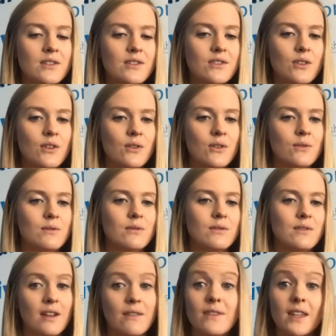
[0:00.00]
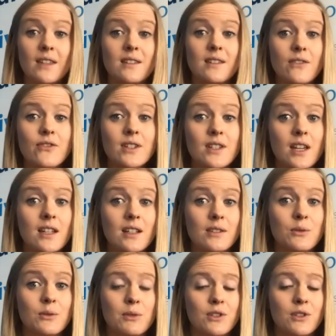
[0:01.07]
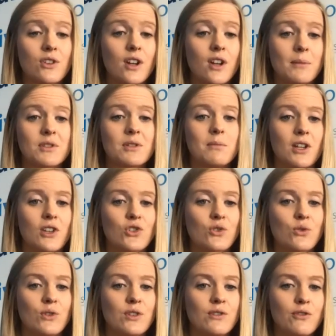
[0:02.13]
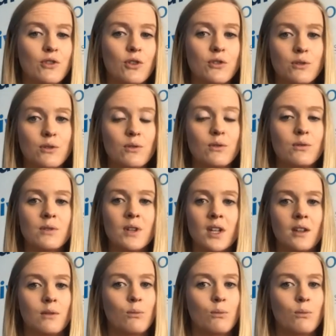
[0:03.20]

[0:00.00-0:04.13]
So yeah, that stuff can take a little bit of time to make sure you've got it all.